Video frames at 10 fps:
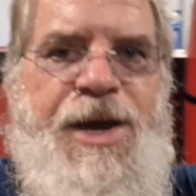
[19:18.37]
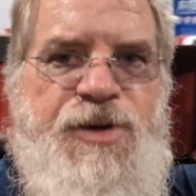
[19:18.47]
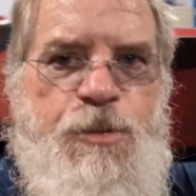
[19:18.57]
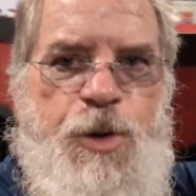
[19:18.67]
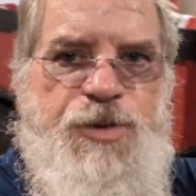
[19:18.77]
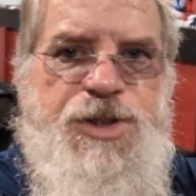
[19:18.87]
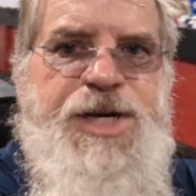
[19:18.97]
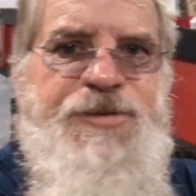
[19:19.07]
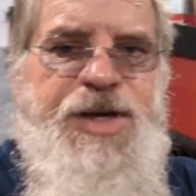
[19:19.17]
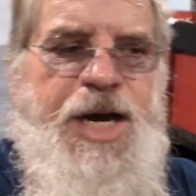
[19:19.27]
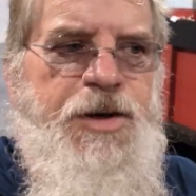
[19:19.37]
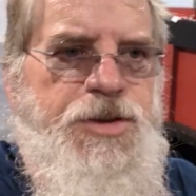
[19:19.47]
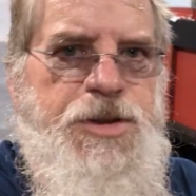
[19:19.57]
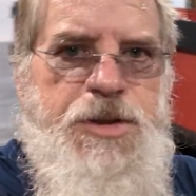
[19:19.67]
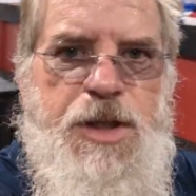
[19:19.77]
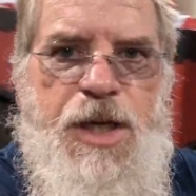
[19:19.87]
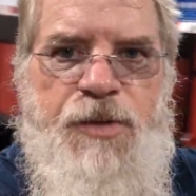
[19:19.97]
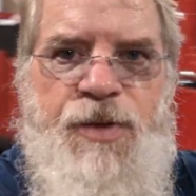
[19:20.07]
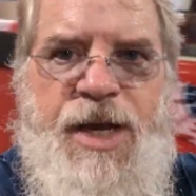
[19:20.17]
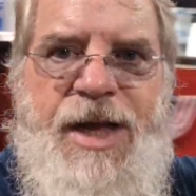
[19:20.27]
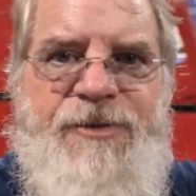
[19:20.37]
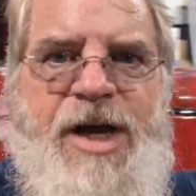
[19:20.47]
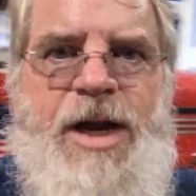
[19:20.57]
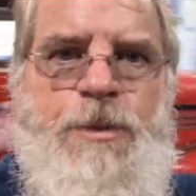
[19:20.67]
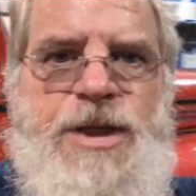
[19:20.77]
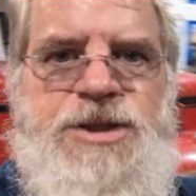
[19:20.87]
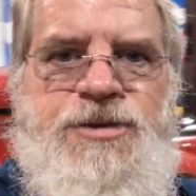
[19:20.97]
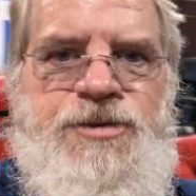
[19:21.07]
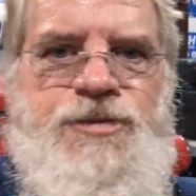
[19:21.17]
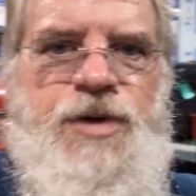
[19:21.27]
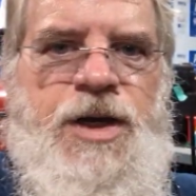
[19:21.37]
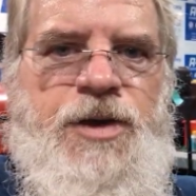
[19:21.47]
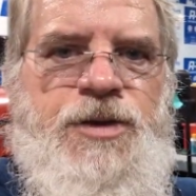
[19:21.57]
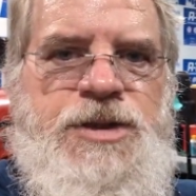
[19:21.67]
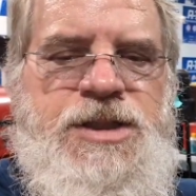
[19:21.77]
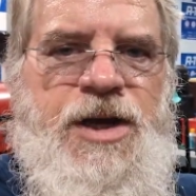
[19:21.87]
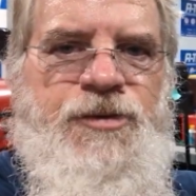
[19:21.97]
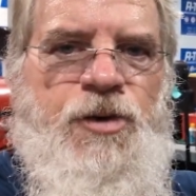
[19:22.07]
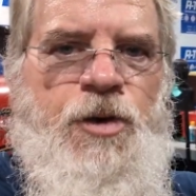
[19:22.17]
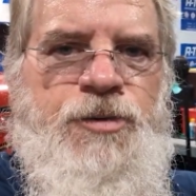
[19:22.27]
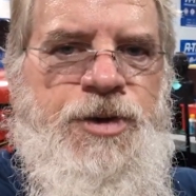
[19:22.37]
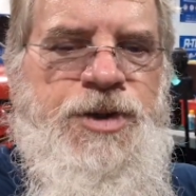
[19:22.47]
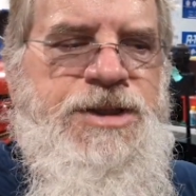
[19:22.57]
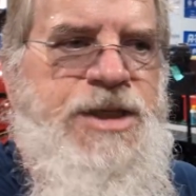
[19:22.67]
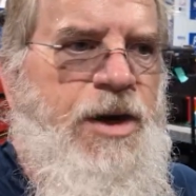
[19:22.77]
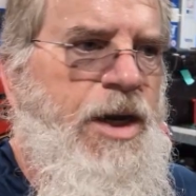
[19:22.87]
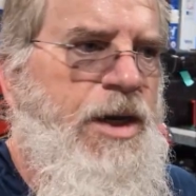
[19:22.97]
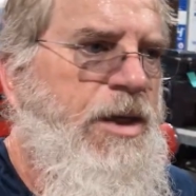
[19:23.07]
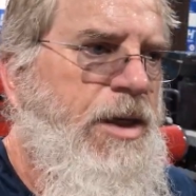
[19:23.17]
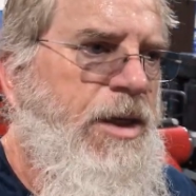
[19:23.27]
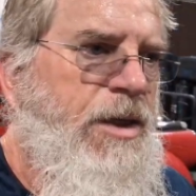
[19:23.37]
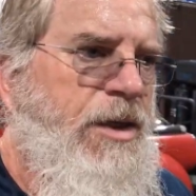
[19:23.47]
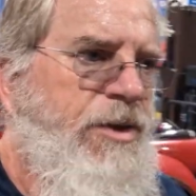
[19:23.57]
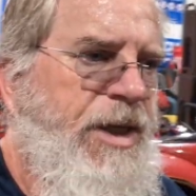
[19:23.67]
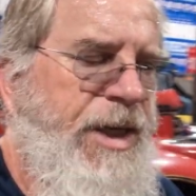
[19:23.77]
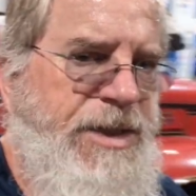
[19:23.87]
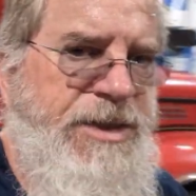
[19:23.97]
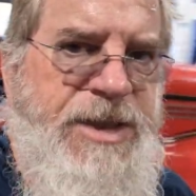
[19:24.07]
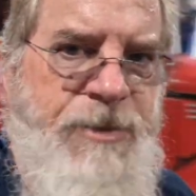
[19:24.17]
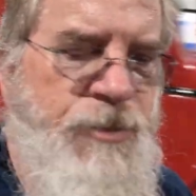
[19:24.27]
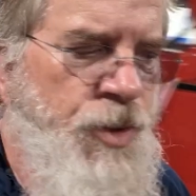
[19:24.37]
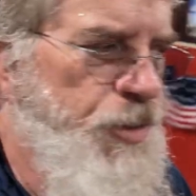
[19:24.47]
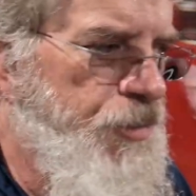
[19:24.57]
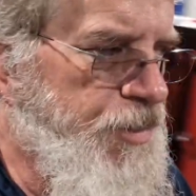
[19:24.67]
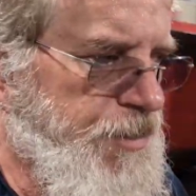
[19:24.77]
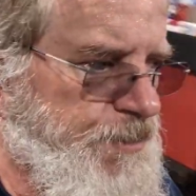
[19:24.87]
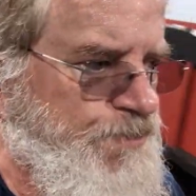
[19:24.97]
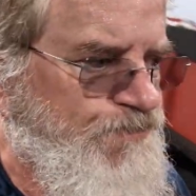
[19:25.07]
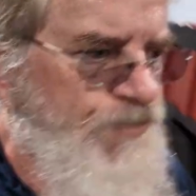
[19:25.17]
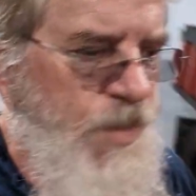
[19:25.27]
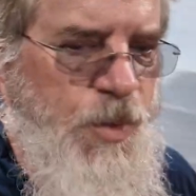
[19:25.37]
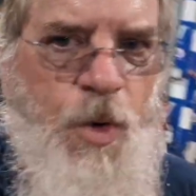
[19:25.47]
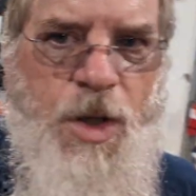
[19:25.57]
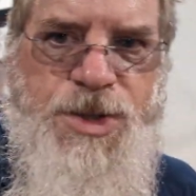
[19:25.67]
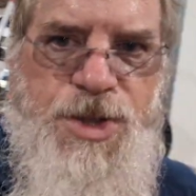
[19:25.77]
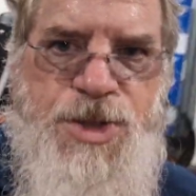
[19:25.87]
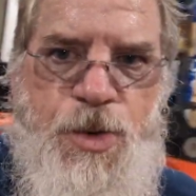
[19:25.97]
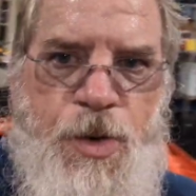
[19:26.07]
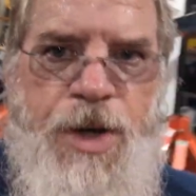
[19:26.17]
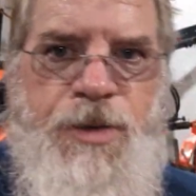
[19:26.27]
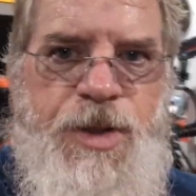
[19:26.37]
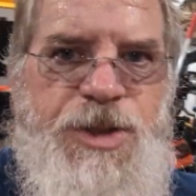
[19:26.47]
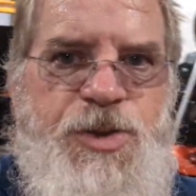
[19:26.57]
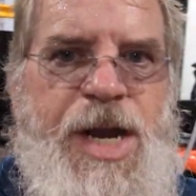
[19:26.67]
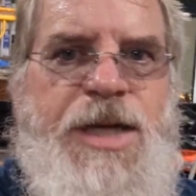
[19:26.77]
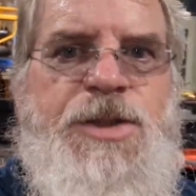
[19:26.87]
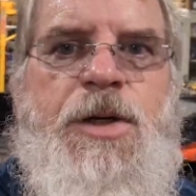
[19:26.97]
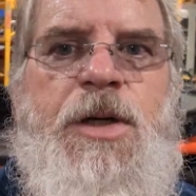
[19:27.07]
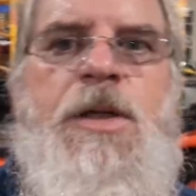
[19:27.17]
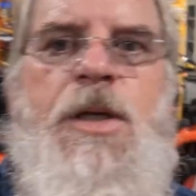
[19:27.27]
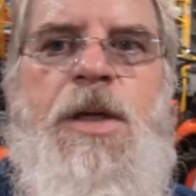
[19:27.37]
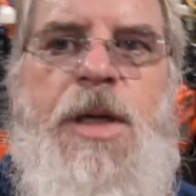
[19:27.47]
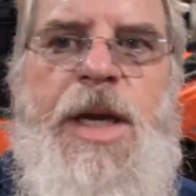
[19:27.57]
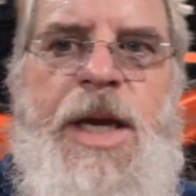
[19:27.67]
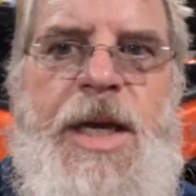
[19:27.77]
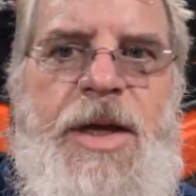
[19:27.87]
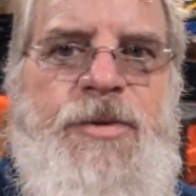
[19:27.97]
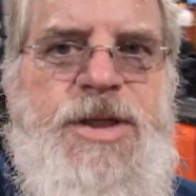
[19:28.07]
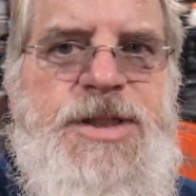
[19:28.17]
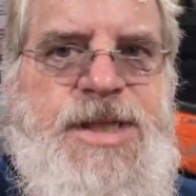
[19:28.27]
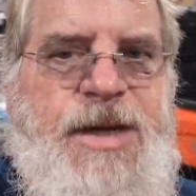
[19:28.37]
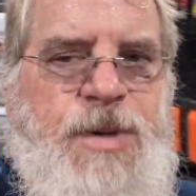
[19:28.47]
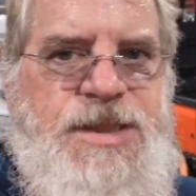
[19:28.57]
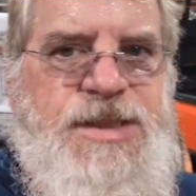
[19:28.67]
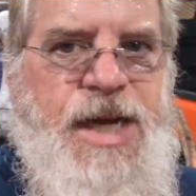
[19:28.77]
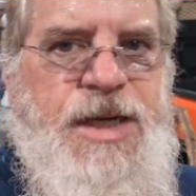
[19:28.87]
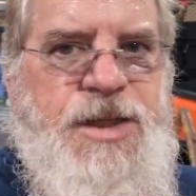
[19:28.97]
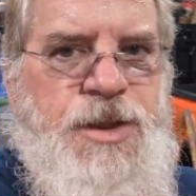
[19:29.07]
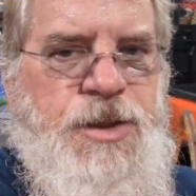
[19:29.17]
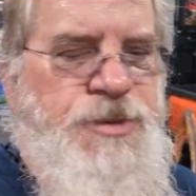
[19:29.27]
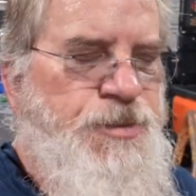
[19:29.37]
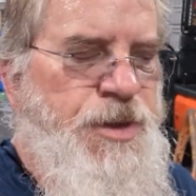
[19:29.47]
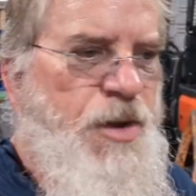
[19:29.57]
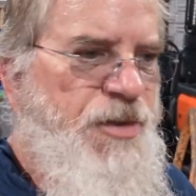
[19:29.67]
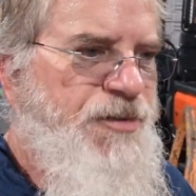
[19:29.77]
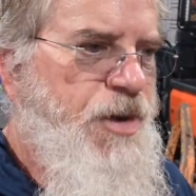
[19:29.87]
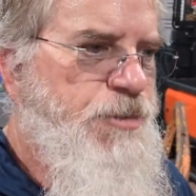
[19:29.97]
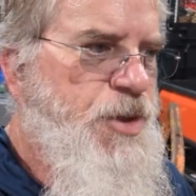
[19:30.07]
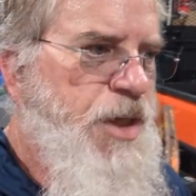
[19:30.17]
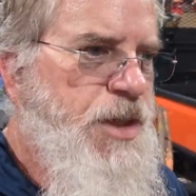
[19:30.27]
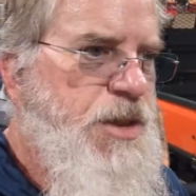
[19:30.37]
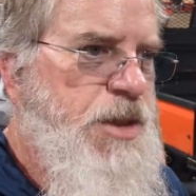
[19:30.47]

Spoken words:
I have to move the Chevy out, and then I've got a bunch of stuff over in this area that needs to get moved. We're also storing the tractor and the side-by-side in here, which we call a farm truck.